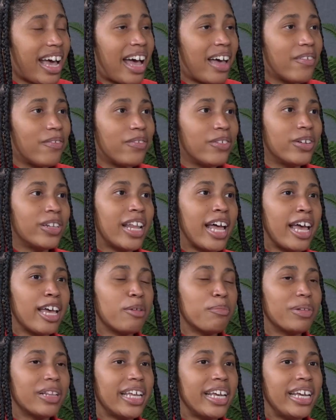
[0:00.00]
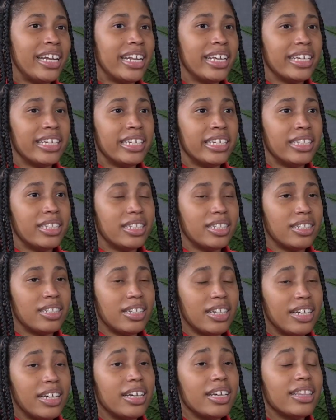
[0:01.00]
I feel like playing
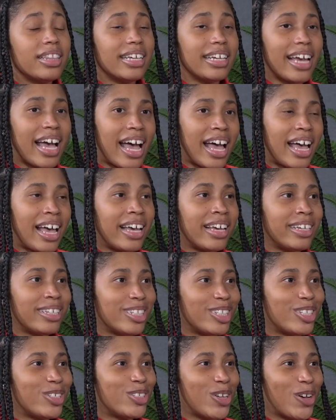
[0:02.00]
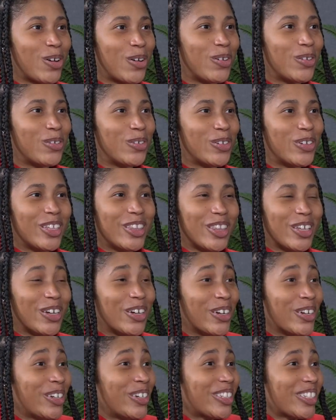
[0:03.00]
against the guys, you know, the
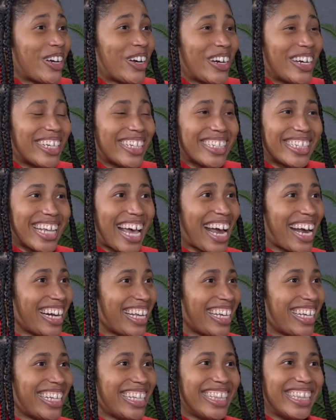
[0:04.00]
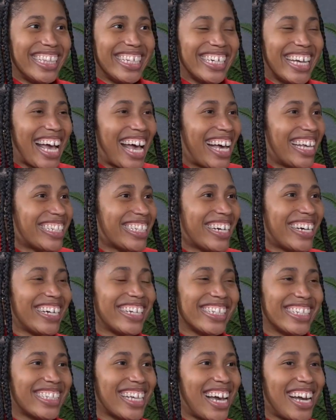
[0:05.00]
girls are excited, the guys are
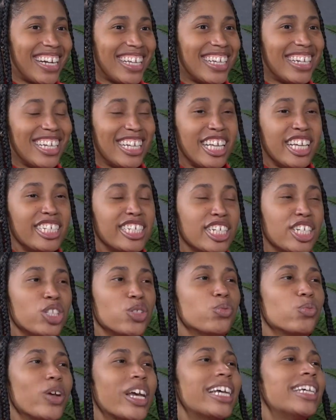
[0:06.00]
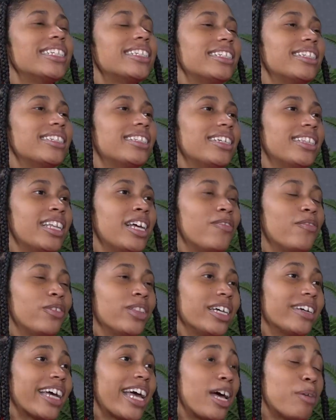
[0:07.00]
excited, and it just raises the
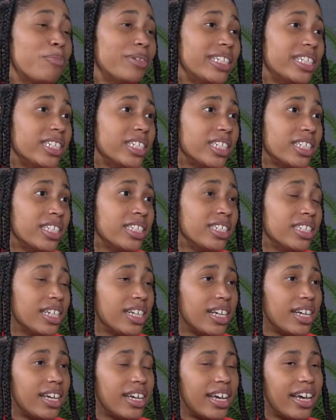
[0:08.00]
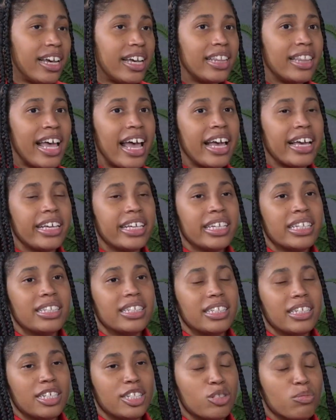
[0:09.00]
level of competition, and that
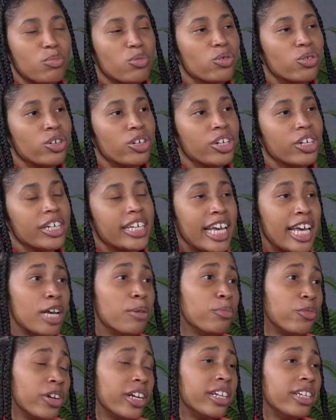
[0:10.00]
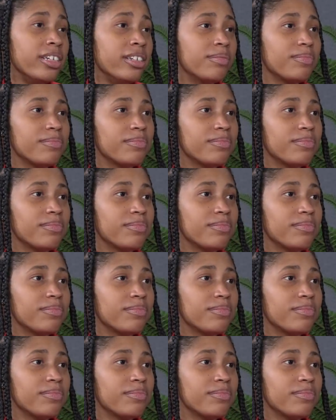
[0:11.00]
gets us more game ready.